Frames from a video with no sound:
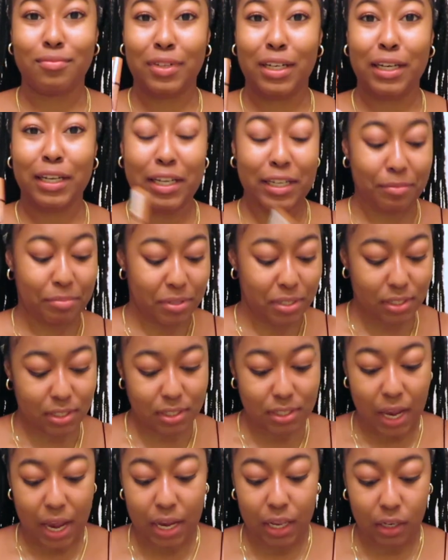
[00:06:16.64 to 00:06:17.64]
Lips.
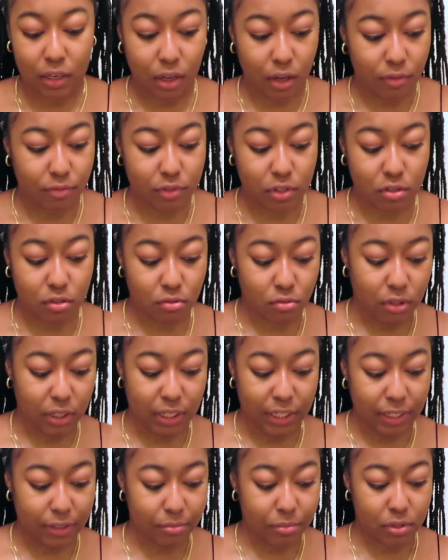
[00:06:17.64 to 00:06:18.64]
I love to do
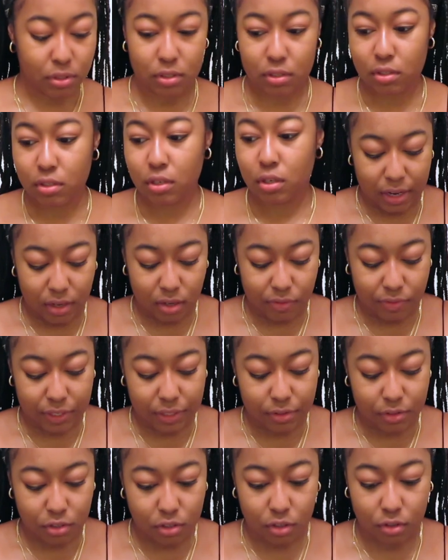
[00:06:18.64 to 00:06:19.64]
lips. I love
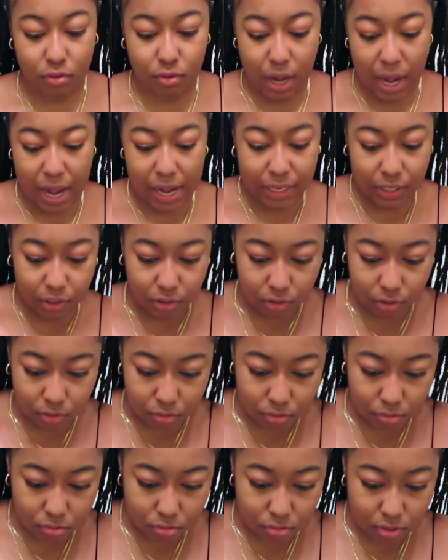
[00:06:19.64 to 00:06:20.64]
it. So I
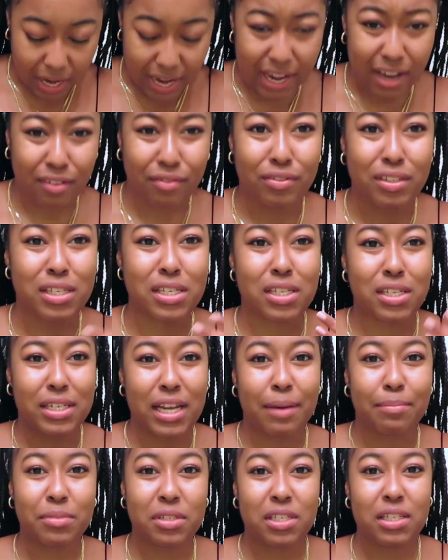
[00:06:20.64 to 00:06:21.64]
have
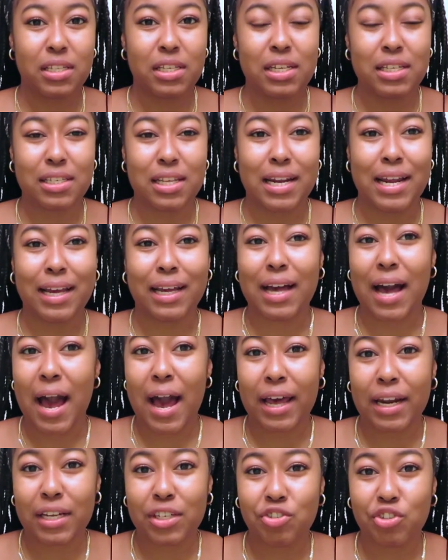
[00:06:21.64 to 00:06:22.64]
steps to this and I
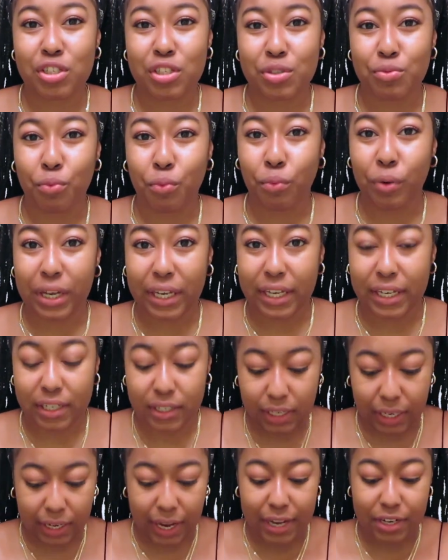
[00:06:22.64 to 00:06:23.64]
kind of just wing
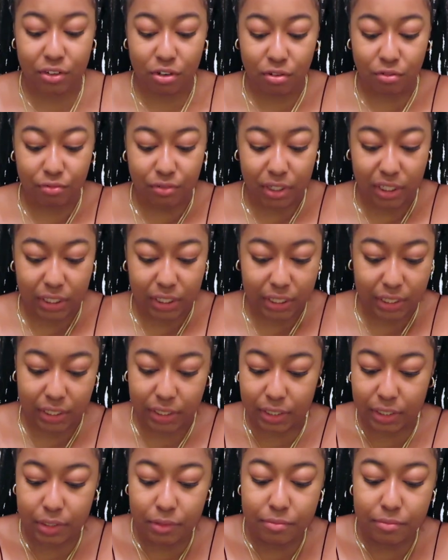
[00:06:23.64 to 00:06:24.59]
it. Like, I don't really